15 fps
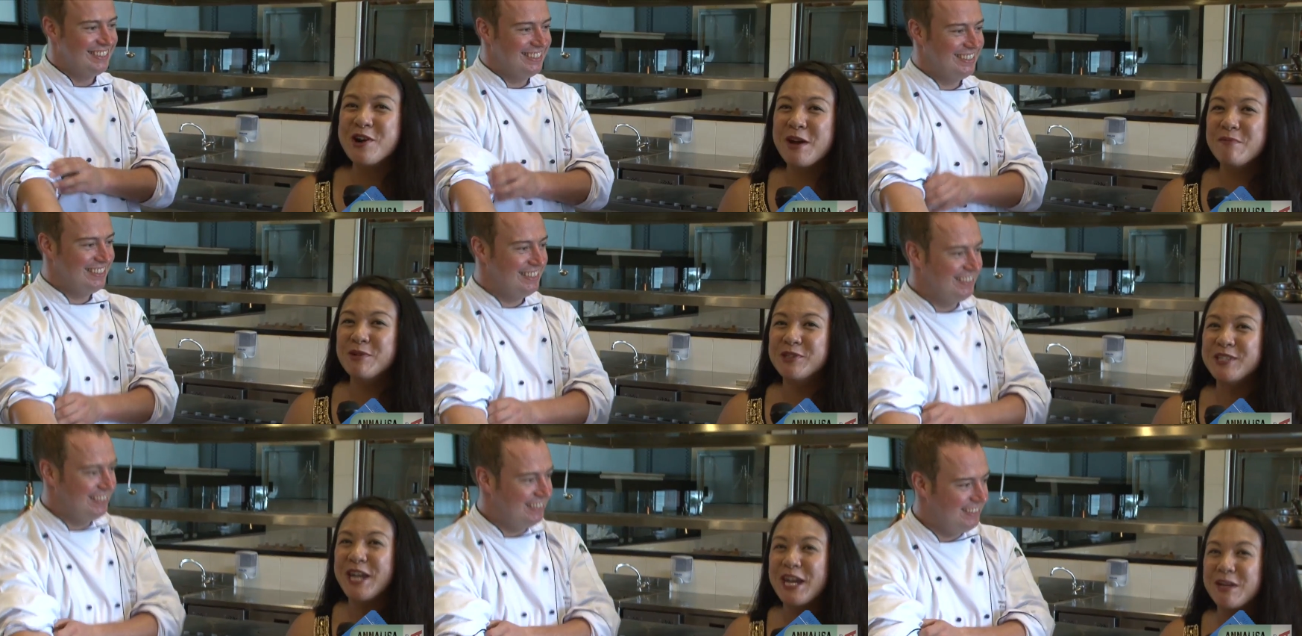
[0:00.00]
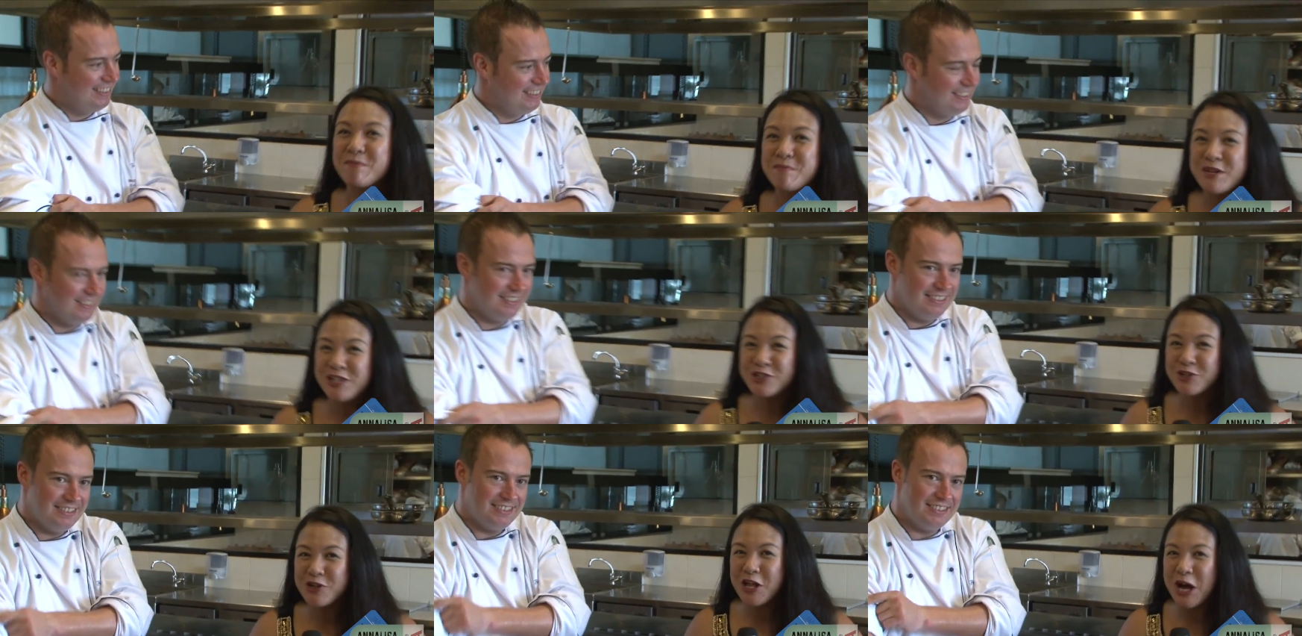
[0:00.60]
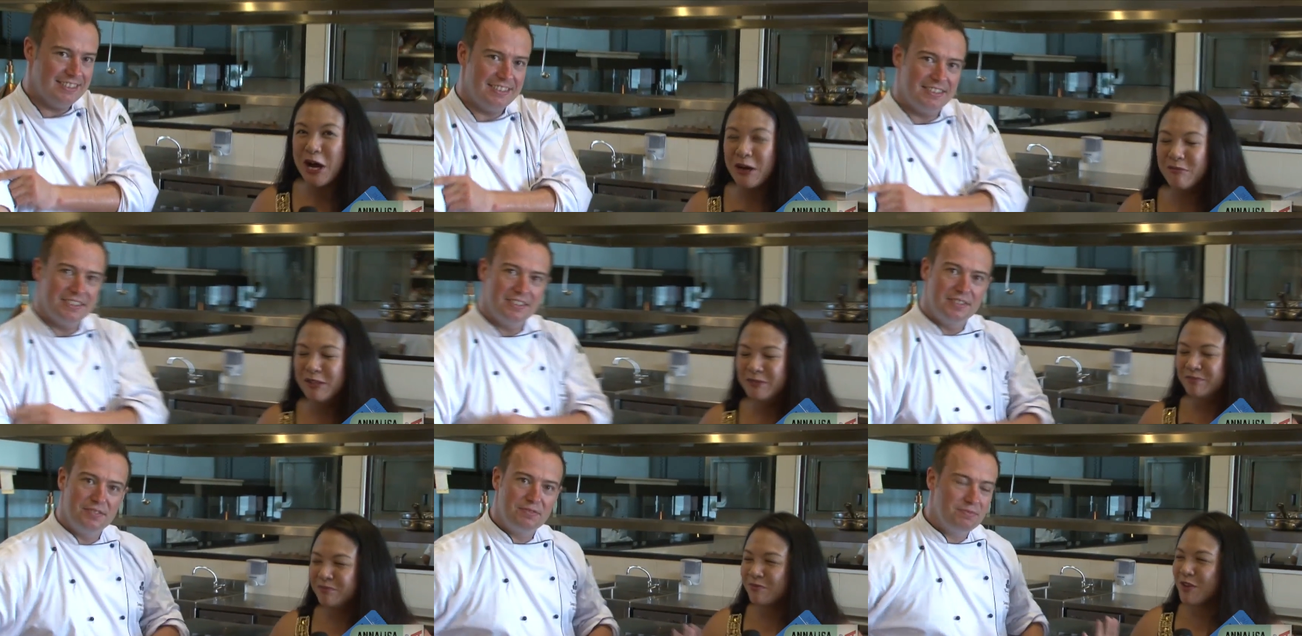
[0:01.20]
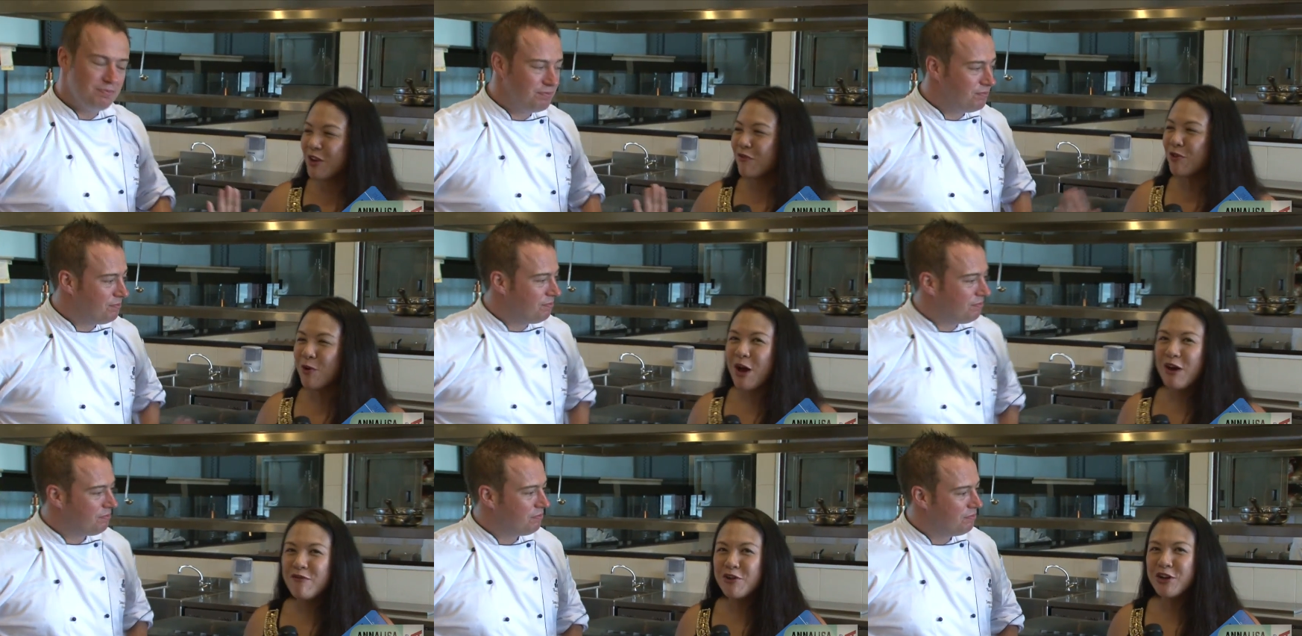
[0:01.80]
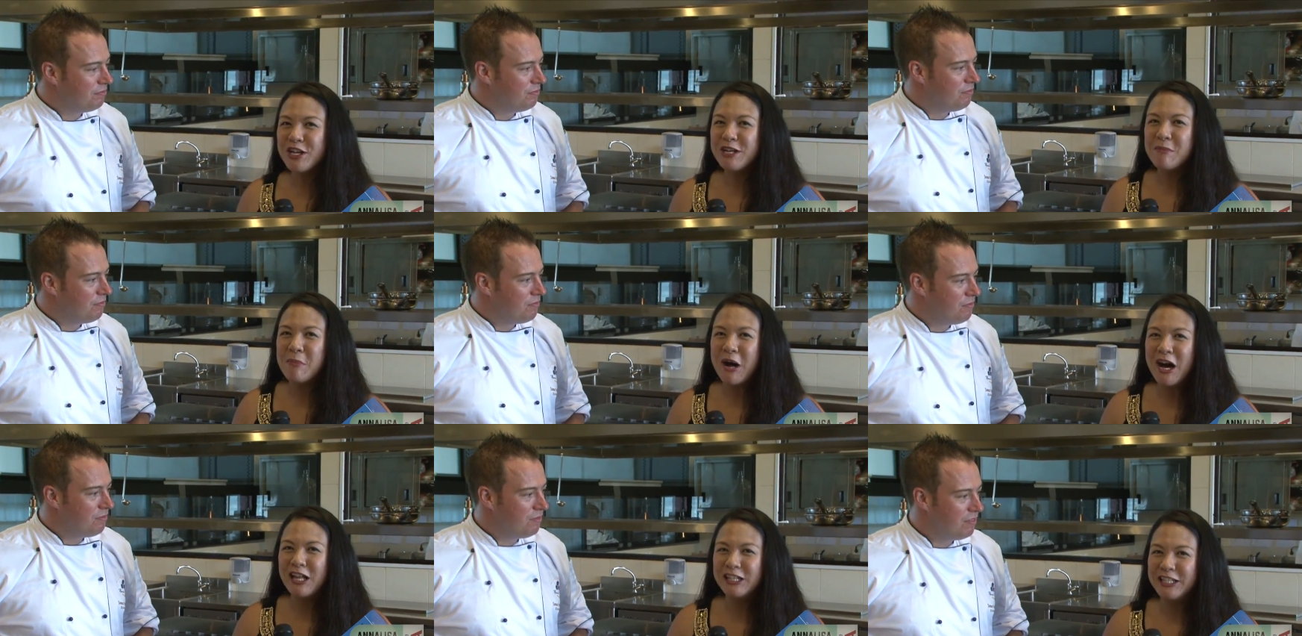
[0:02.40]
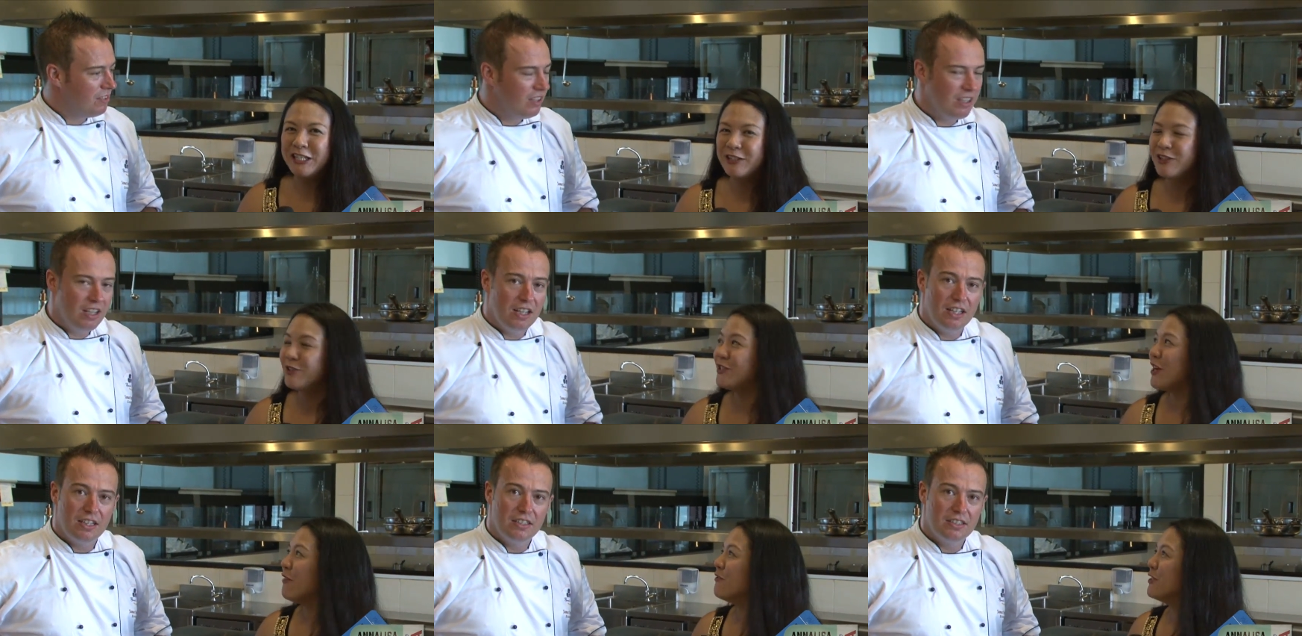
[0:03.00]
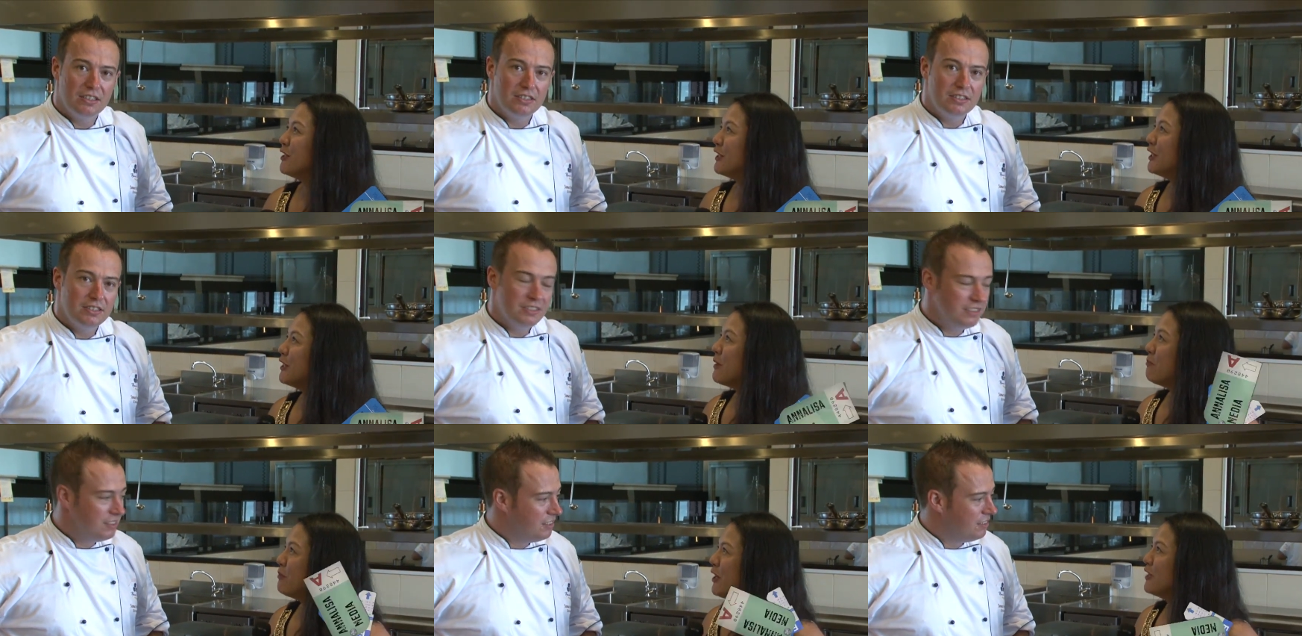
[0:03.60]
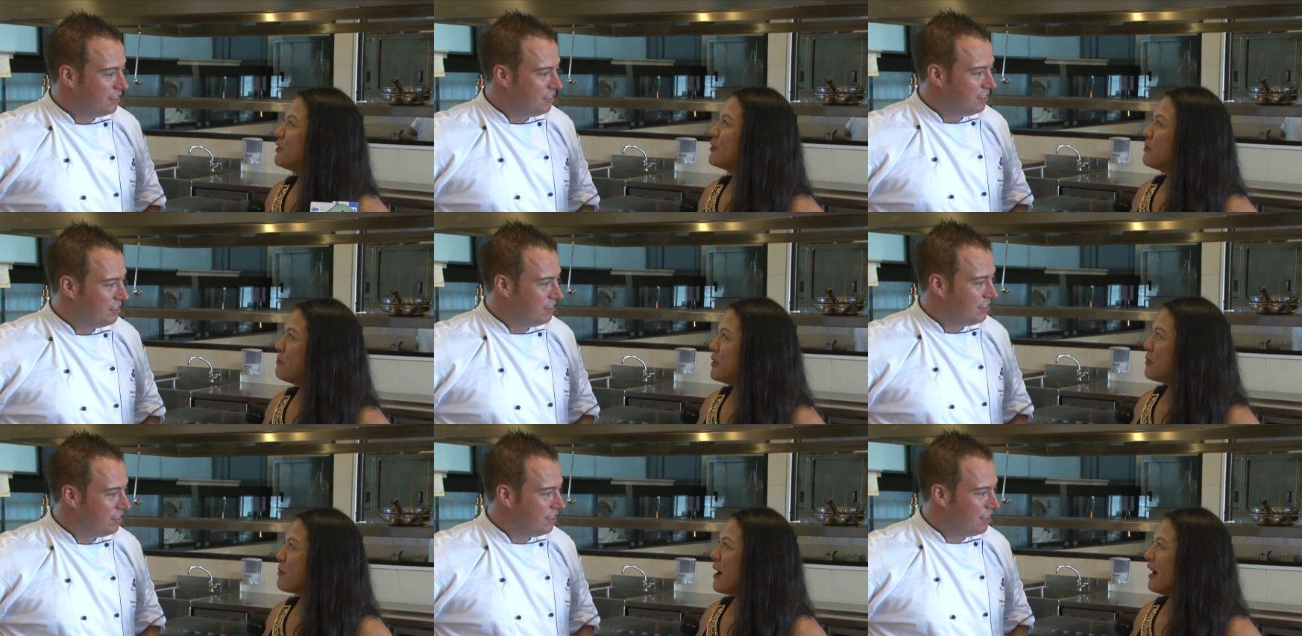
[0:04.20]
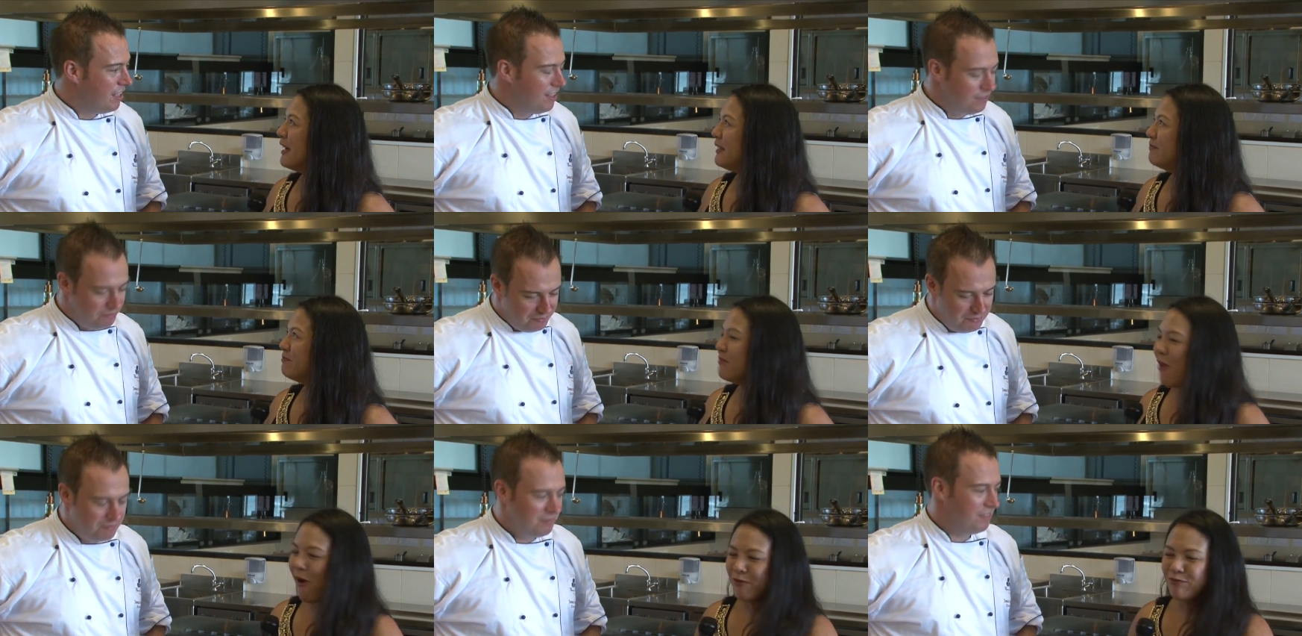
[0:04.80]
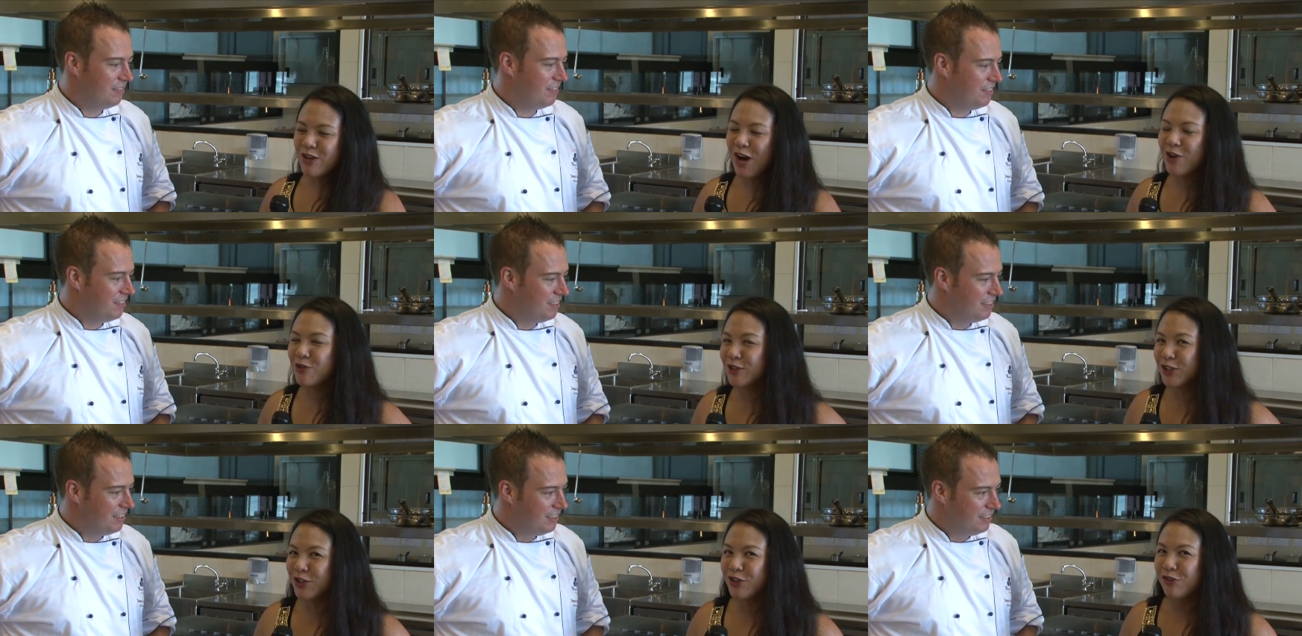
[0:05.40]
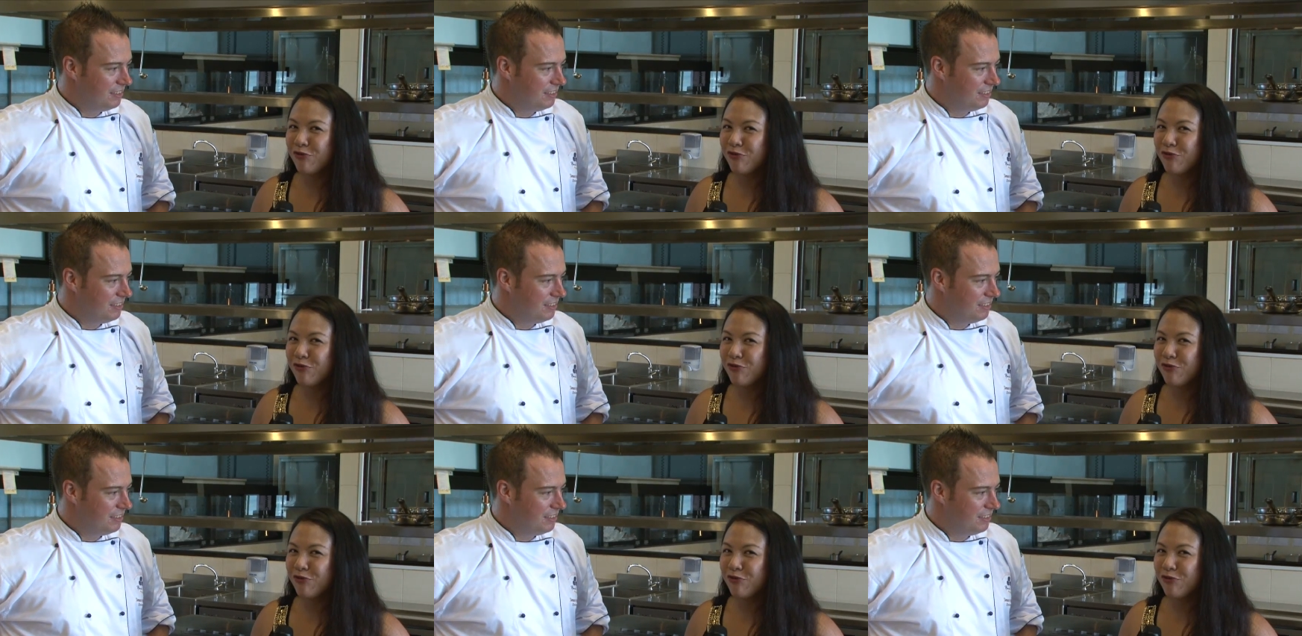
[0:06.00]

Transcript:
Speaker 1: at Mozaic Beach Club. If you're ever in Bali, definitely the place to be, right? Not only good